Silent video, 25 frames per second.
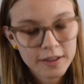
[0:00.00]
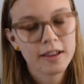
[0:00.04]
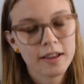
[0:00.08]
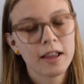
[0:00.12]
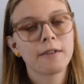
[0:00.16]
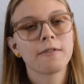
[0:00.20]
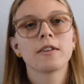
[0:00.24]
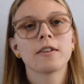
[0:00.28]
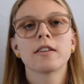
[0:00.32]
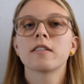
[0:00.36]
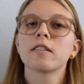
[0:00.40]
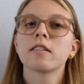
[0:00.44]

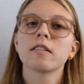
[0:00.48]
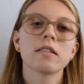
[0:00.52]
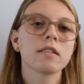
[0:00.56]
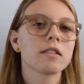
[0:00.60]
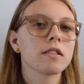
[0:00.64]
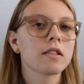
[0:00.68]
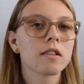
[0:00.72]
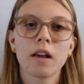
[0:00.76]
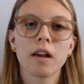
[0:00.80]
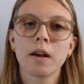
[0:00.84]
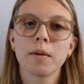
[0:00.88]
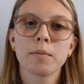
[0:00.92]
Davis.
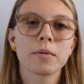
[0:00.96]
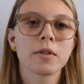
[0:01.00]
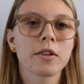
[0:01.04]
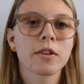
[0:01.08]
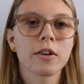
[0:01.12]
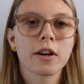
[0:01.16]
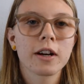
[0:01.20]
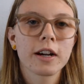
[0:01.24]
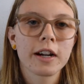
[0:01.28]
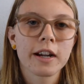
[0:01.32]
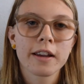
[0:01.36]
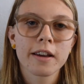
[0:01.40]
I'm
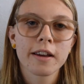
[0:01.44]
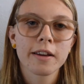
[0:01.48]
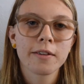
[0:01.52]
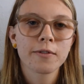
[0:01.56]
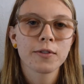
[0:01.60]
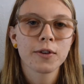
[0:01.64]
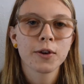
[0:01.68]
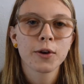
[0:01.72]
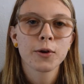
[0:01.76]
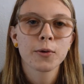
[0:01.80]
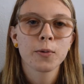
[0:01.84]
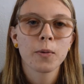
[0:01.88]
sorry,
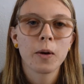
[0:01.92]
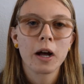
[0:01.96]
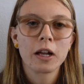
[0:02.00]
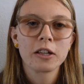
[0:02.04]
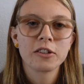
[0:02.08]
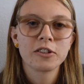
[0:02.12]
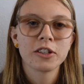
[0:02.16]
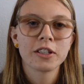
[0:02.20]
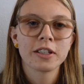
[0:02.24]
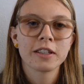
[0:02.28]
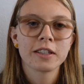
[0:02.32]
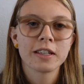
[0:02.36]
if you're
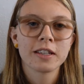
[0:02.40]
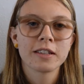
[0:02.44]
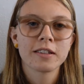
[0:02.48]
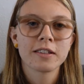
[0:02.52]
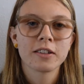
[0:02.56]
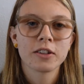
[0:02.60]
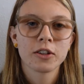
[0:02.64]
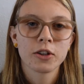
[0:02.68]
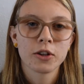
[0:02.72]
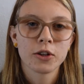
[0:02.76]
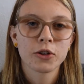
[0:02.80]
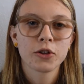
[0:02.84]
watching this
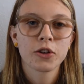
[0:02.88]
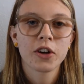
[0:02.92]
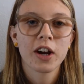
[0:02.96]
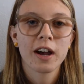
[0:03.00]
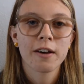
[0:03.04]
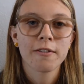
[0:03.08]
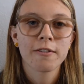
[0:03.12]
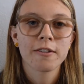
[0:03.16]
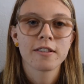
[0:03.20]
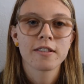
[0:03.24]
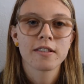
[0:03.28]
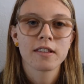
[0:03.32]
and you're
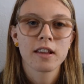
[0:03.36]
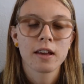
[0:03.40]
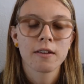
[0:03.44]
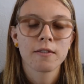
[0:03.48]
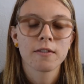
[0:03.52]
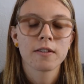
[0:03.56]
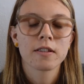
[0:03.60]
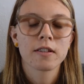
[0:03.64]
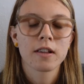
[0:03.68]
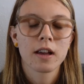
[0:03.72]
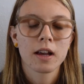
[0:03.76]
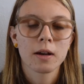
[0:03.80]
Travis
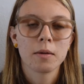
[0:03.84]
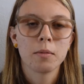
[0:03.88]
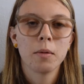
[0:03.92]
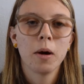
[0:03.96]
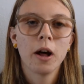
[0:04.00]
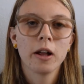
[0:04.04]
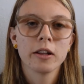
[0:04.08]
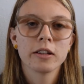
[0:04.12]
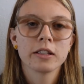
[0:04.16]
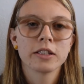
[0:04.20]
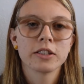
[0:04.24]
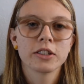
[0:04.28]
Davis, I
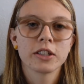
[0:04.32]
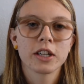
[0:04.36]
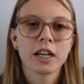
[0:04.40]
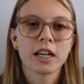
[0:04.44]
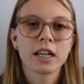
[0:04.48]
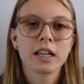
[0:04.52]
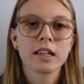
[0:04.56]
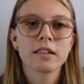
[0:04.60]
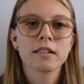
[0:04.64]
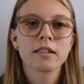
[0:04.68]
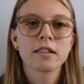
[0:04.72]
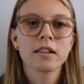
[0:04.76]

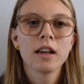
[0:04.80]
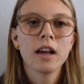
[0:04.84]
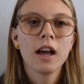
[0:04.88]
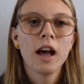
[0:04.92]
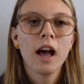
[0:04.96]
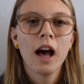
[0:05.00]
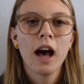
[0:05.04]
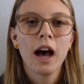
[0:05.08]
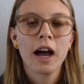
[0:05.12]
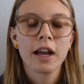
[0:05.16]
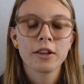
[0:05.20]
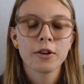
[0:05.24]
apologize.
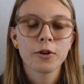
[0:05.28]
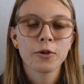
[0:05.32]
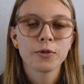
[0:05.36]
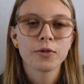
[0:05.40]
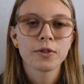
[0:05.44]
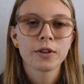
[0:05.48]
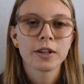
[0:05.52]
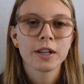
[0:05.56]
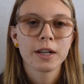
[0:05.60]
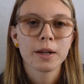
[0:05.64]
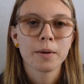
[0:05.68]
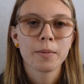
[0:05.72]
I don't
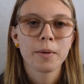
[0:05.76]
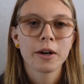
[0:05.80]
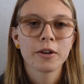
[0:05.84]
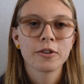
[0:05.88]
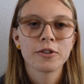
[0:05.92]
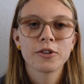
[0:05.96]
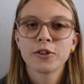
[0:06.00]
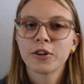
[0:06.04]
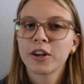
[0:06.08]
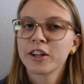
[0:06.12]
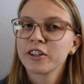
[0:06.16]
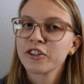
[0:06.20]
forget
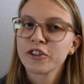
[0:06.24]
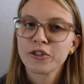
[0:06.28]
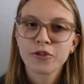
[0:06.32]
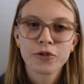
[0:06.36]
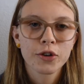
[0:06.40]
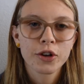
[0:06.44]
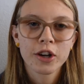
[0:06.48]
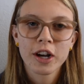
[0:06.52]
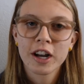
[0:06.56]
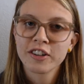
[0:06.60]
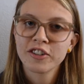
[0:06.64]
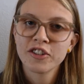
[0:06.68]
about you, I just
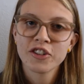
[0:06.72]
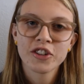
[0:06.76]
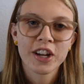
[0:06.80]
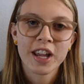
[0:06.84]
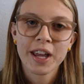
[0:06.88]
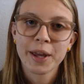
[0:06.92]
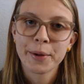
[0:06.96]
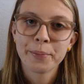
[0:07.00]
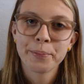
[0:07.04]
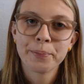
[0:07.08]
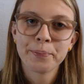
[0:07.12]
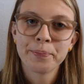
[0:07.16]
forgot your
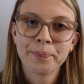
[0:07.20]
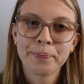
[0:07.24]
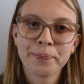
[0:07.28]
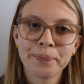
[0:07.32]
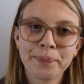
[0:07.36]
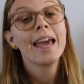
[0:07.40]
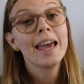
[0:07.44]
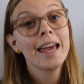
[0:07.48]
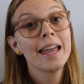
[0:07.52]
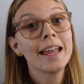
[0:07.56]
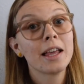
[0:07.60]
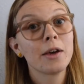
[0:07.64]
name.
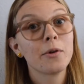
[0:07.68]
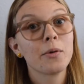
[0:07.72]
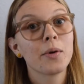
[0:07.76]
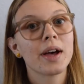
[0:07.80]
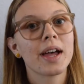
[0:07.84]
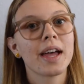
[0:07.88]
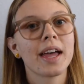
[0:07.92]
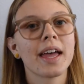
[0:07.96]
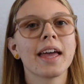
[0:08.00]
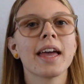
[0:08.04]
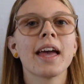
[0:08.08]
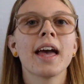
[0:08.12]

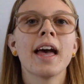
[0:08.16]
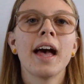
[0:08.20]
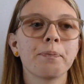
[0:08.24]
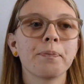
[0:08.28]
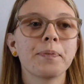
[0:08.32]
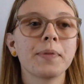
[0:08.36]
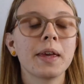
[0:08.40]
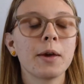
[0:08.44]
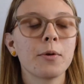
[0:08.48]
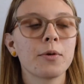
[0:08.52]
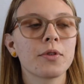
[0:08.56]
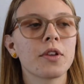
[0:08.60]
Anyway,
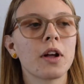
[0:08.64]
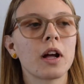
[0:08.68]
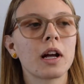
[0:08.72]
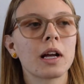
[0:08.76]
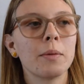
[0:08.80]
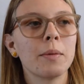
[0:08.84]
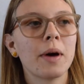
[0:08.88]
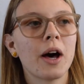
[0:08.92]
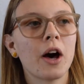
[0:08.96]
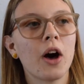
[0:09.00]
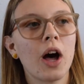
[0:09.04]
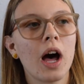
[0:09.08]
he was talking
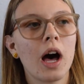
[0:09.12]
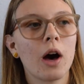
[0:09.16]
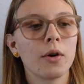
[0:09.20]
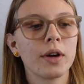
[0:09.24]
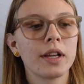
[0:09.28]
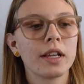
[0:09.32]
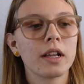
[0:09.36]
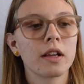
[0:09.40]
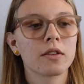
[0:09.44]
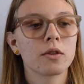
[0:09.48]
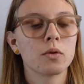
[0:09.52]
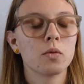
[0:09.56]
about how he
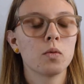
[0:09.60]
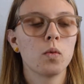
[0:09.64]
doesn't